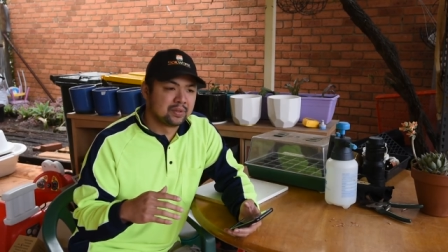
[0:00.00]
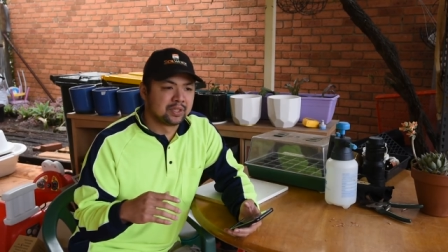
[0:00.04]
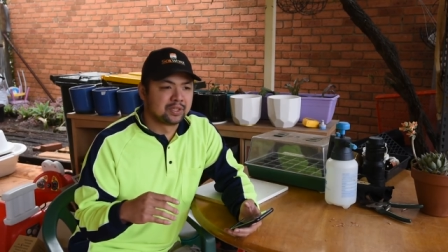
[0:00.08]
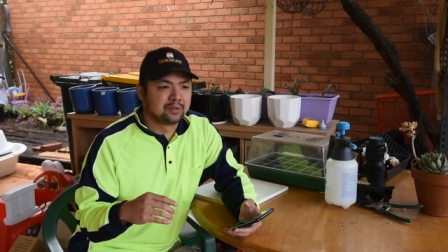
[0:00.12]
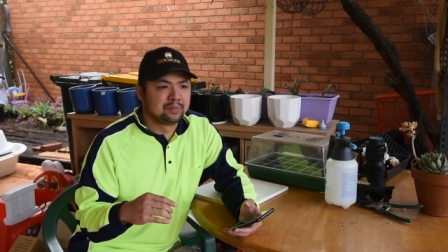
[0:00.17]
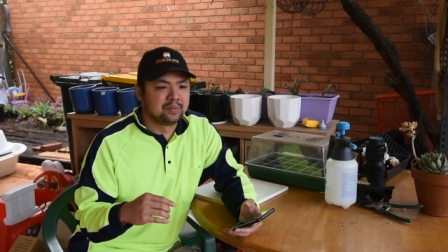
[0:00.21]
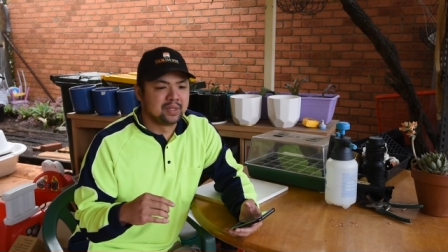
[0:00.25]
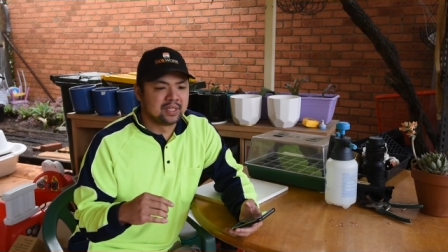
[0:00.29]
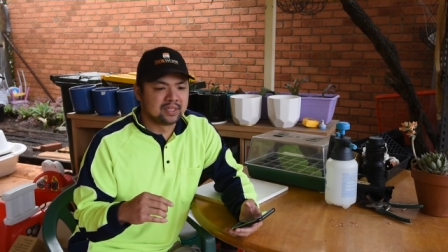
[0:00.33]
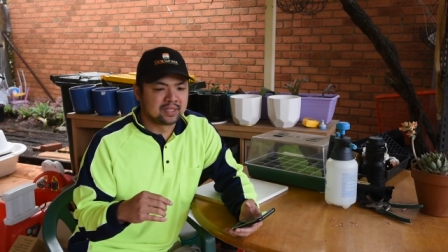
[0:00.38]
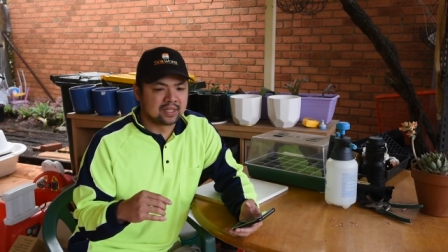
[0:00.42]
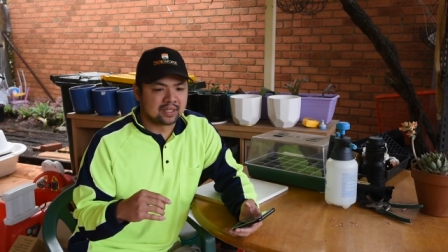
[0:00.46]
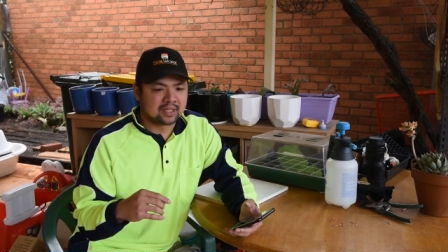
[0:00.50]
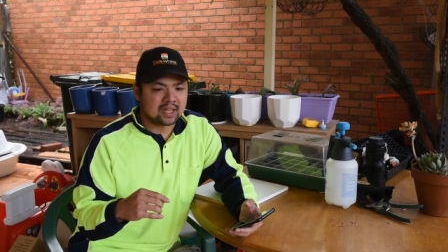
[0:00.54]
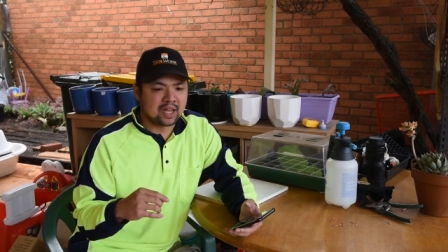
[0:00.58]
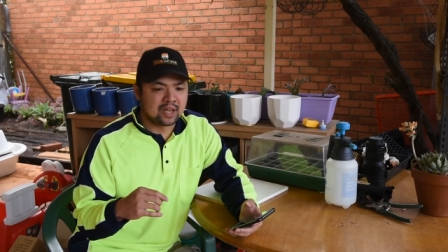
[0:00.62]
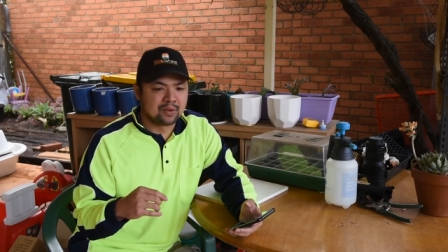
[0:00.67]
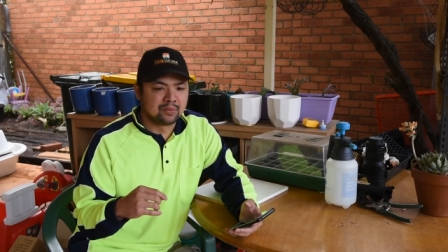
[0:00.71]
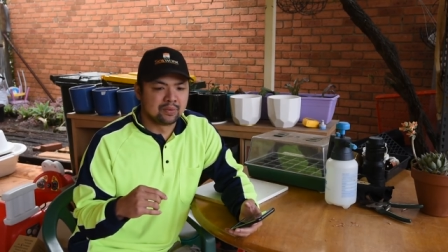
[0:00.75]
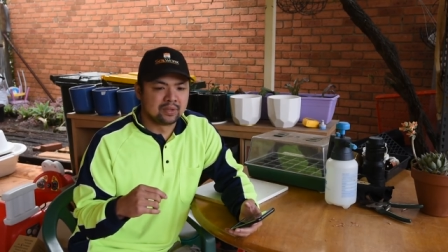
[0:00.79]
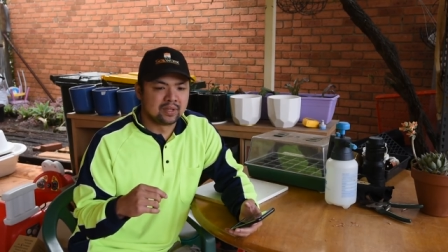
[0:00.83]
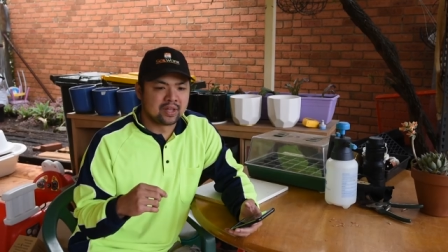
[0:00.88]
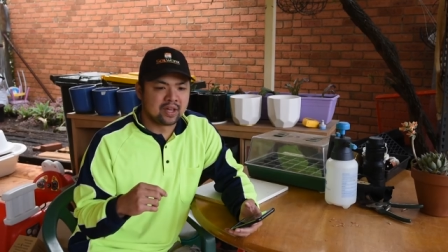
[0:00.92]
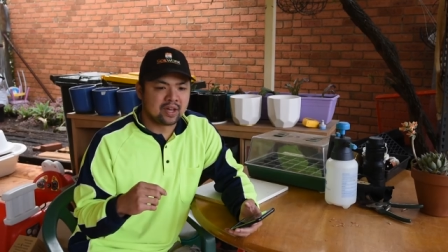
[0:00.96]
which means that
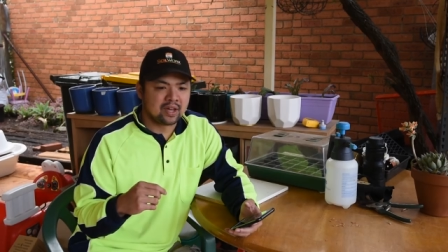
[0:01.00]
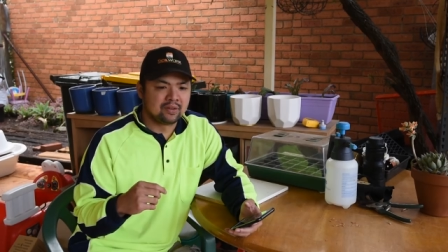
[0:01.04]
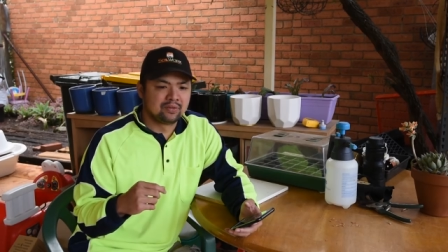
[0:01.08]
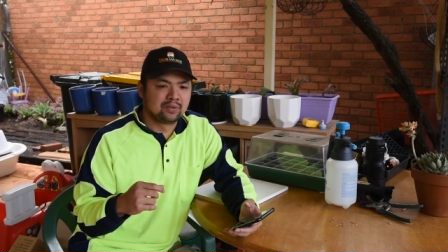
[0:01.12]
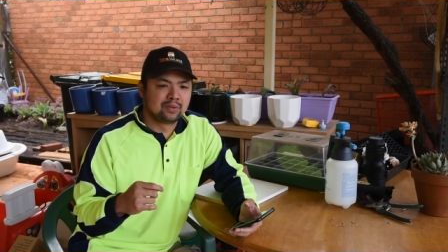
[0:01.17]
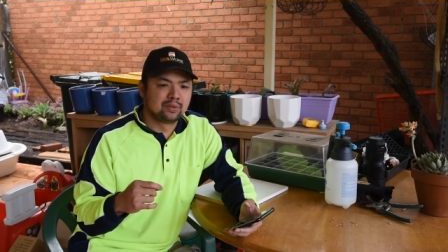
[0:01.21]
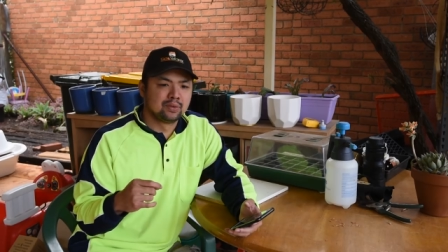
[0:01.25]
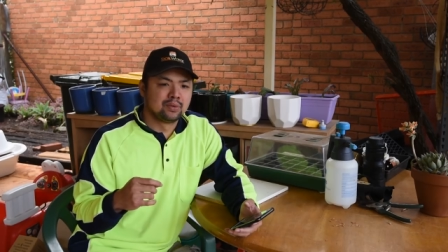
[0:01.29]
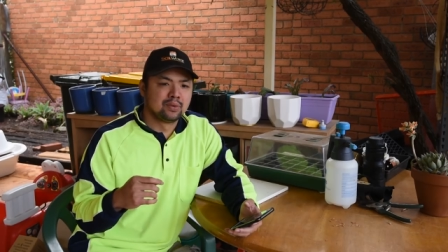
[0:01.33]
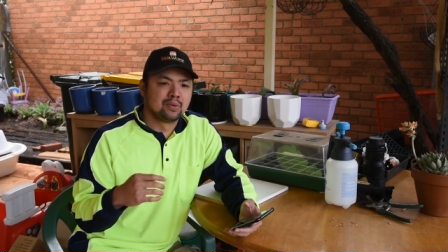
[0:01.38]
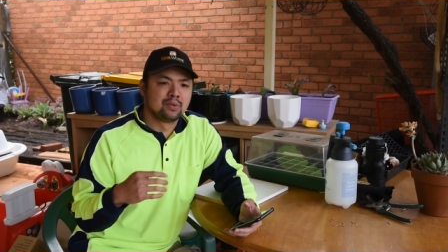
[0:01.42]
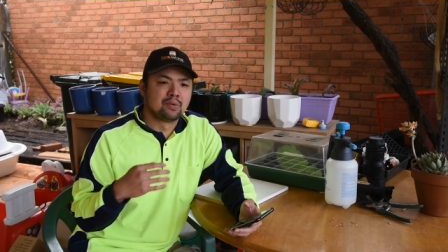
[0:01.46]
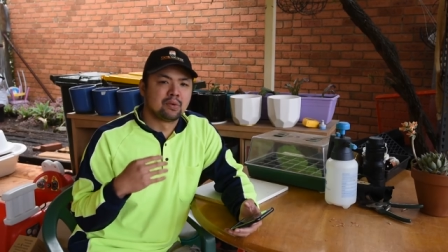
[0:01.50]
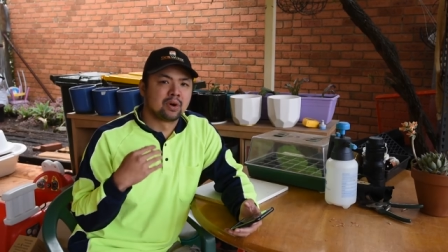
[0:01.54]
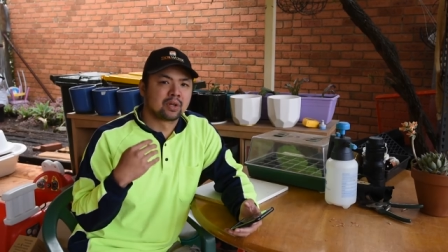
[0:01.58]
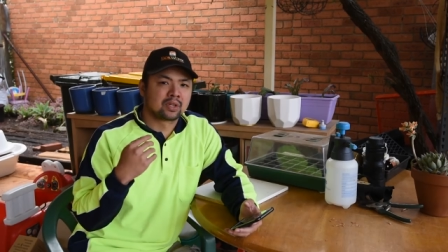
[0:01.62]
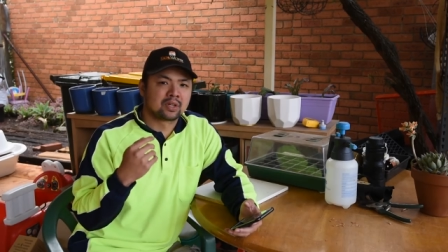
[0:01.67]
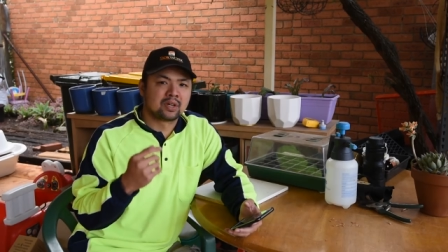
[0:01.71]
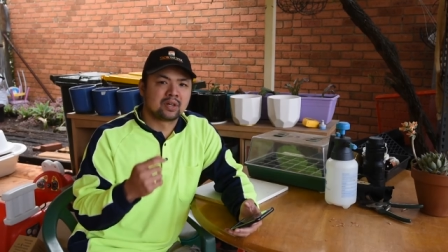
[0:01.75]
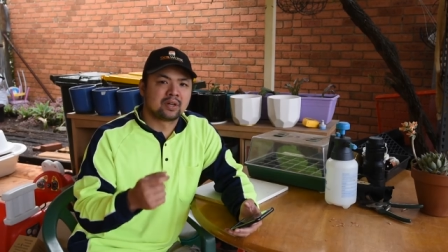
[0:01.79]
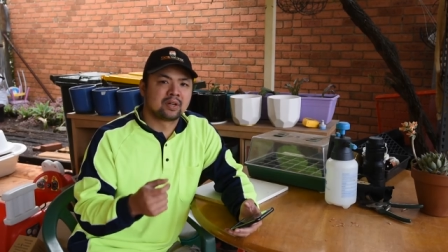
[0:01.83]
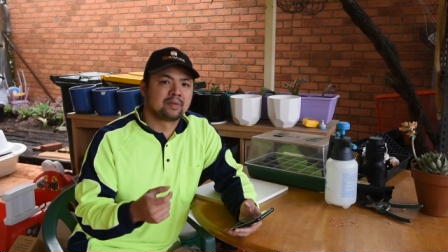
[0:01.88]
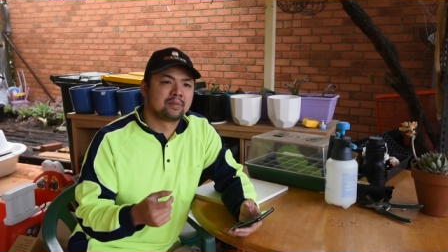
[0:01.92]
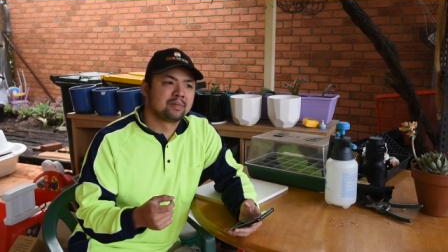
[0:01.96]
I would have to
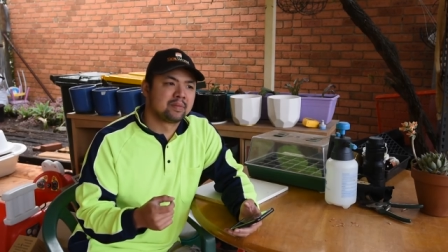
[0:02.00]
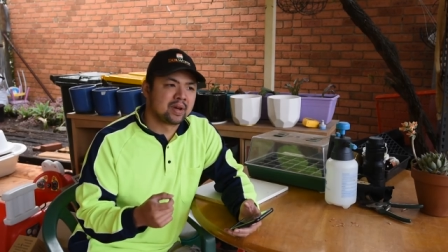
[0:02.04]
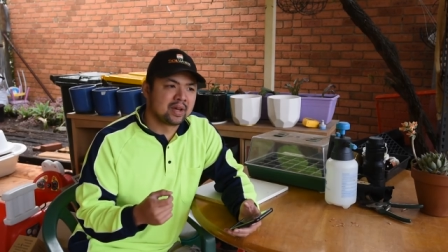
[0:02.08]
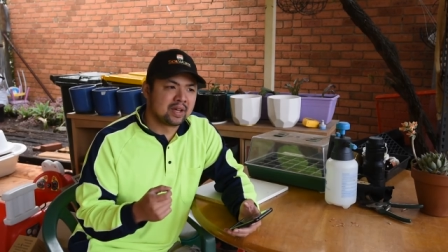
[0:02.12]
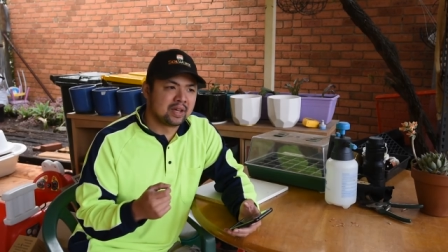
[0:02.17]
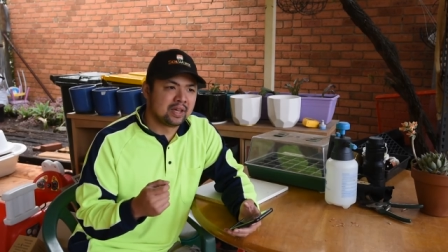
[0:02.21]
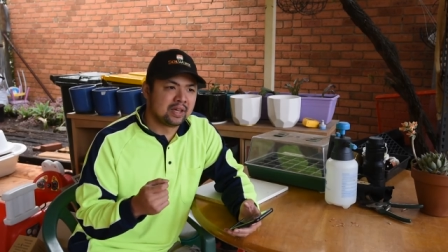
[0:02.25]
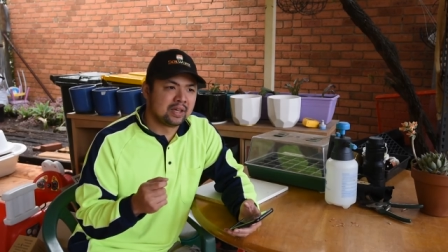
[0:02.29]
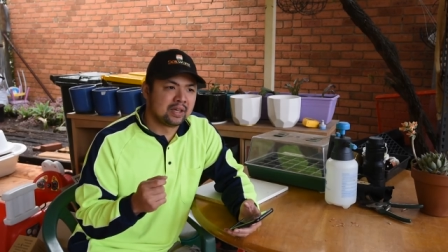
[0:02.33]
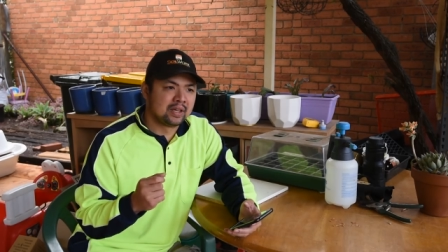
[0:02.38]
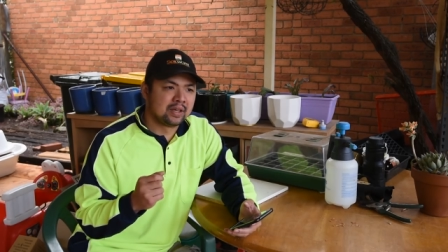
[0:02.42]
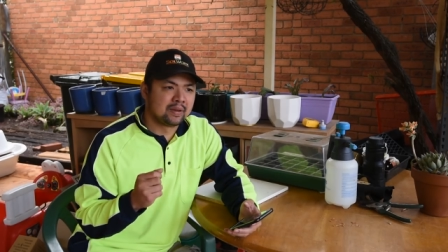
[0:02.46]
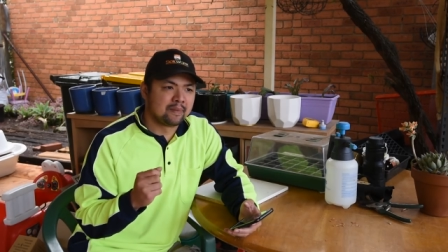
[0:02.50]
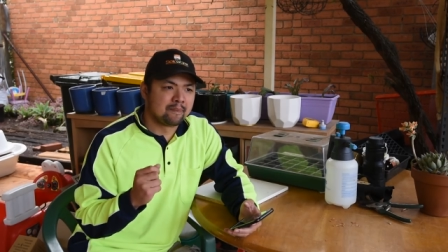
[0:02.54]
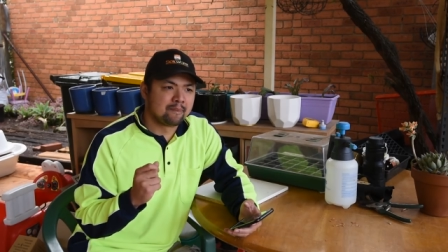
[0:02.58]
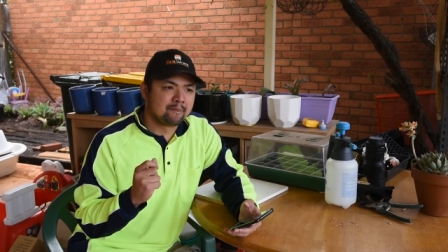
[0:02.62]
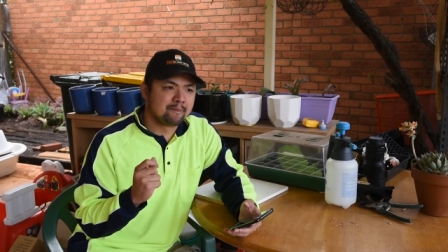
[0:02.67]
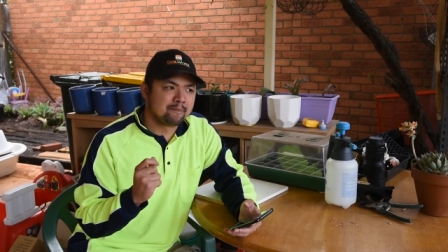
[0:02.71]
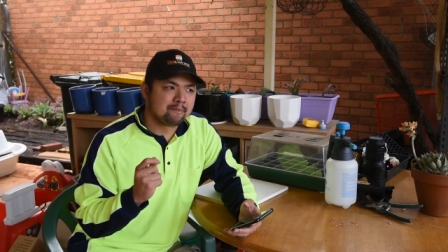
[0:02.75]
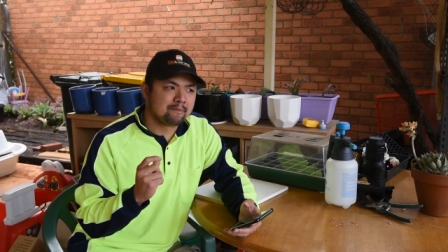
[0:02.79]
water my